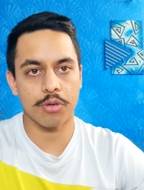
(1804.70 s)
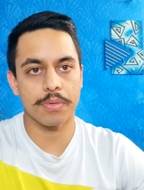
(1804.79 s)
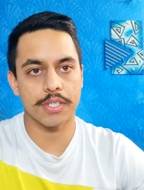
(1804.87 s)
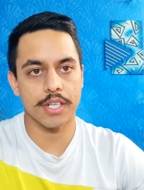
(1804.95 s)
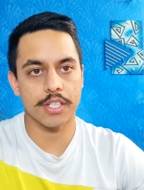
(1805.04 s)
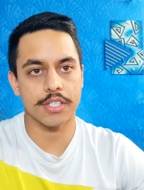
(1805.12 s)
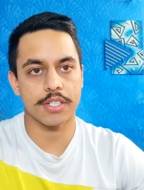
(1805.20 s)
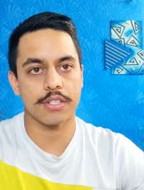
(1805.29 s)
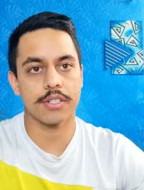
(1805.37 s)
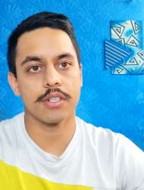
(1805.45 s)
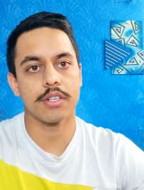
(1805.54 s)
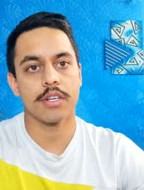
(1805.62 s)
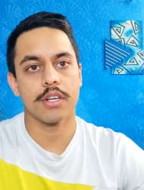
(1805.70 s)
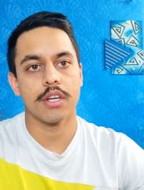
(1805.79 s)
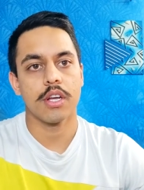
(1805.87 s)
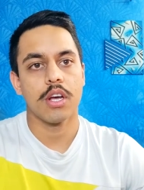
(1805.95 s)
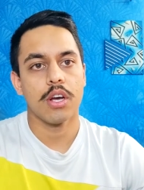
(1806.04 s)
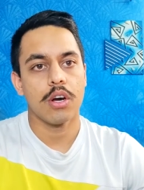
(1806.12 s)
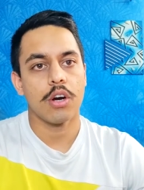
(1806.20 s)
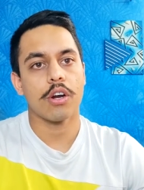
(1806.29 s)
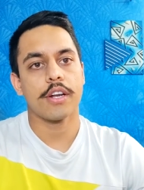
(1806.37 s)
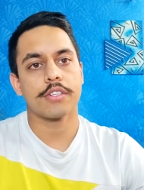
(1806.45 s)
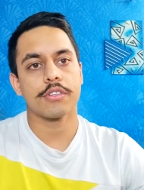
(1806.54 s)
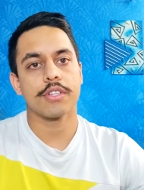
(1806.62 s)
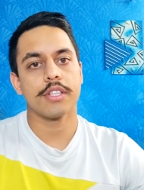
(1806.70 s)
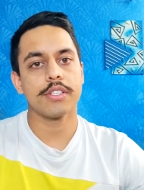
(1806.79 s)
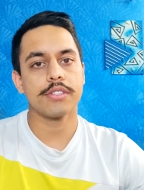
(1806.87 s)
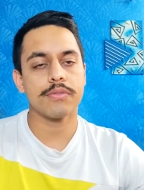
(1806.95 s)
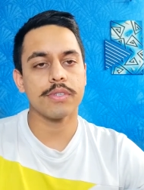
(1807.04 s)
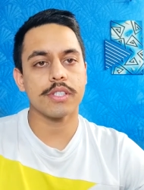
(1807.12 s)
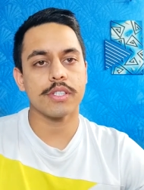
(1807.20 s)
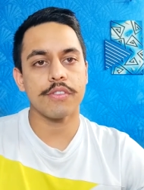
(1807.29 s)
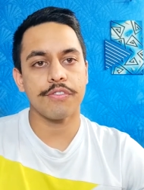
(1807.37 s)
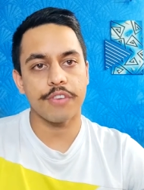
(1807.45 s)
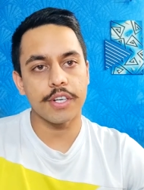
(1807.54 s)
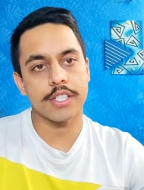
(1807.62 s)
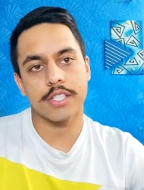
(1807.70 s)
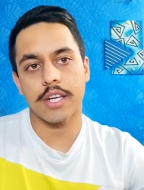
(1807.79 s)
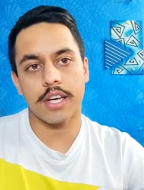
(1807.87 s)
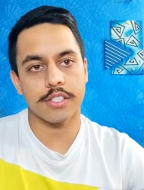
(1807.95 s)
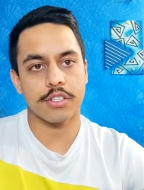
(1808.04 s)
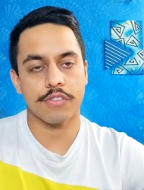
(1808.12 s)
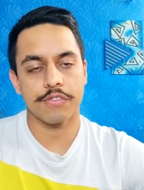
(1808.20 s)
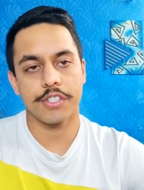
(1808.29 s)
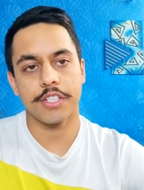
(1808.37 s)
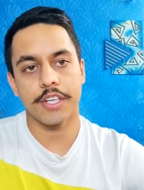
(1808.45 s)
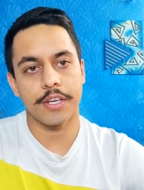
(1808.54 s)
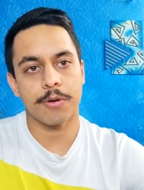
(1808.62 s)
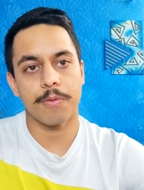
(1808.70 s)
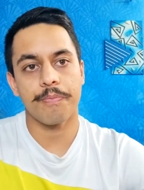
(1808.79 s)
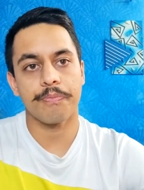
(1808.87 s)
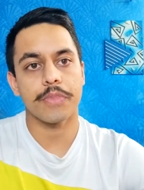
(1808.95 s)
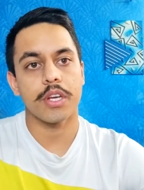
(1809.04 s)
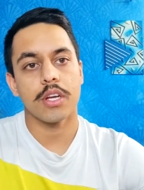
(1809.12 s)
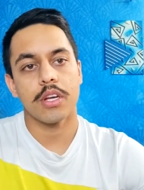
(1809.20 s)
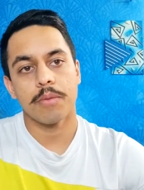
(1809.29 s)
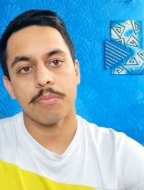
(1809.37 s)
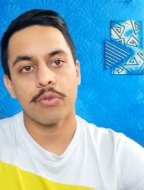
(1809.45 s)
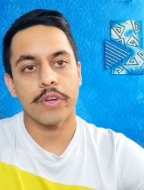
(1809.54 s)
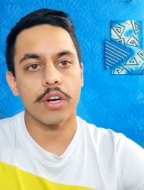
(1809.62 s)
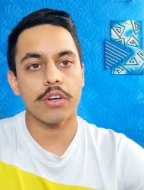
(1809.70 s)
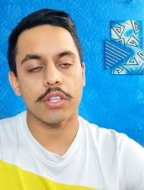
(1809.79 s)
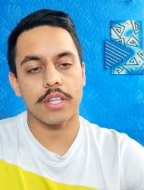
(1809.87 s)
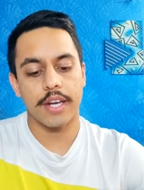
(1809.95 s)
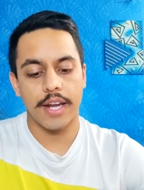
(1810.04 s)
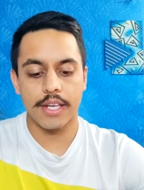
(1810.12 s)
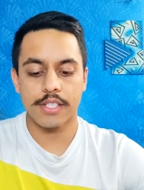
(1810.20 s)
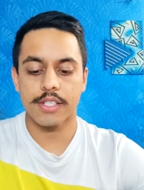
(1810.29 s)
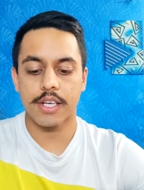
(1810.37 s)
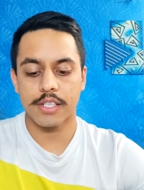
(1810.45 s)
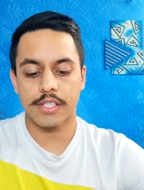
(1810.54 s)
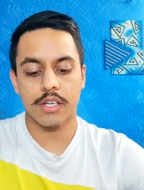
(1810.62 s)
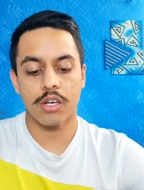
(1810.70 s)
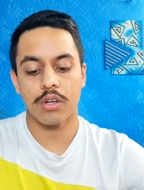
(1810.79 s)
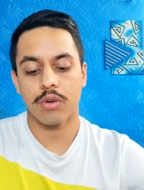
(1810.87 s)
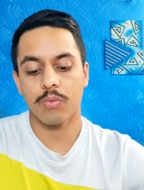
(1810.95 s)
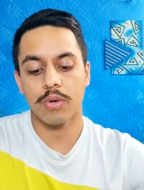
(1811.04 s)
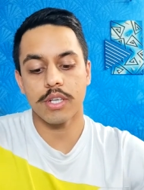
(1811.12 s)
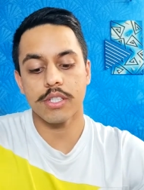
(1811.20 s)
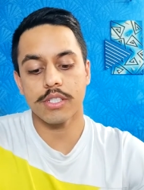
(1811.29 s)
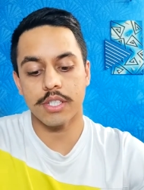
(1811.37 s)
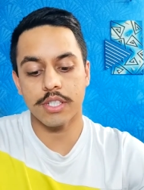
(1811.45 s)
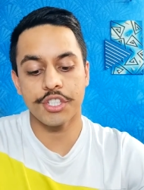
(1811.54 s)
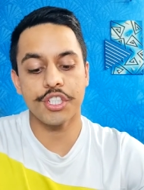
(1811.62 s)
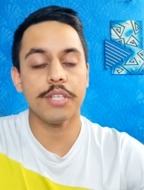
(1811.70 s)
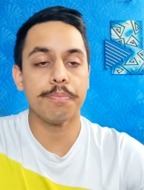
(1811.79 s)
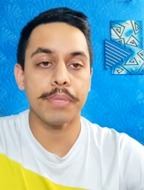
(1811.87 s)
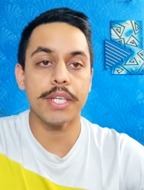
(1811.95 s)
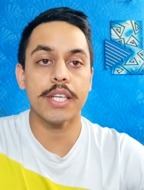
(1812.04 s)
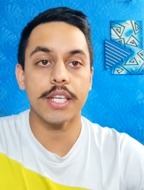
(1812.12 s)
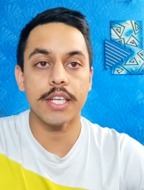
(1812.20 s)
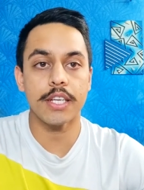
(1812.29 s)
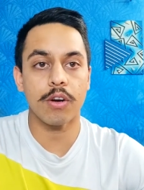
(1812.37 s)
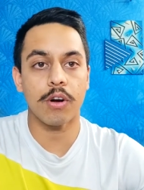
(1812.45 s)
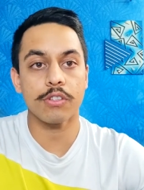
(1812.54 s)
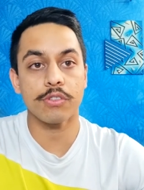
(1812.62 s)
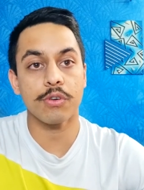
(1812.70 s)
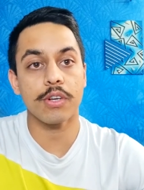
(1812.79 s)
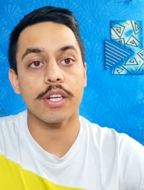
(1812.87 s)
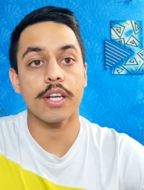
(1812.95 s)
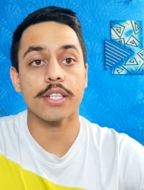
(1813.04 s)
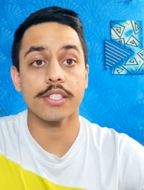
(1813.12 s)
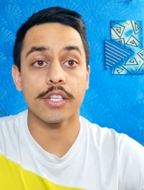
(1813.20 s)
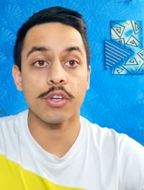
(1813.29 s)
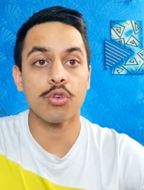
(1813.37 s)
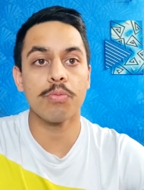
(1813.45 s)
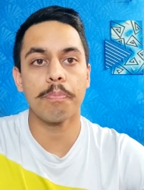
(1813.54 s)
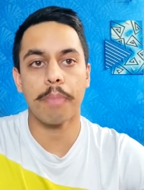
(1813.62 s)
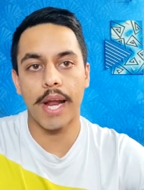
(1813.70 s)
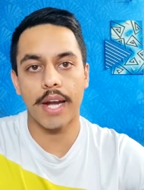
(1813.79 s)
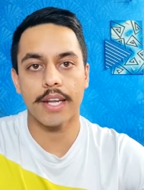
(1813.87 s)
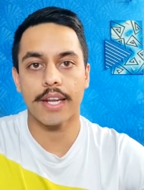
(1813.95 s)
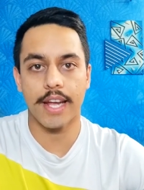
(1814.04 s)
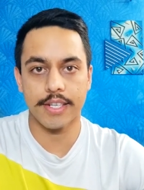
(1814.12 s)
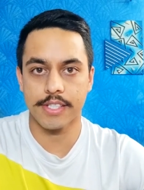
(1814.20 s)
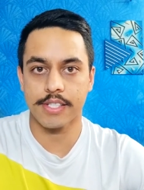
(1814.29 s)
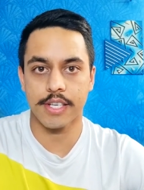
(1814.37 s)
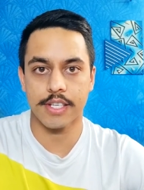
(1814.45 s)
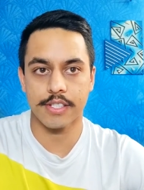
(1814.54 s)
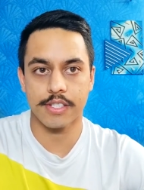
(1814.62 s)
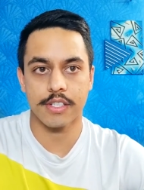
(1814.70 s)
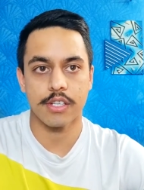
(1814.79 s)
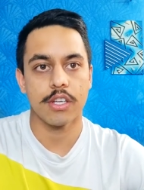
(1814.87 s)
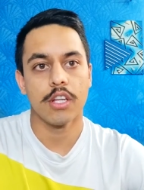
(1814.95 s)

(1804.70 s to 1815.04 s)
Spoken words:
group discussion. All right, so this was the first task of GTO. Moving on to the next task was GPE, also known as group planning exercise.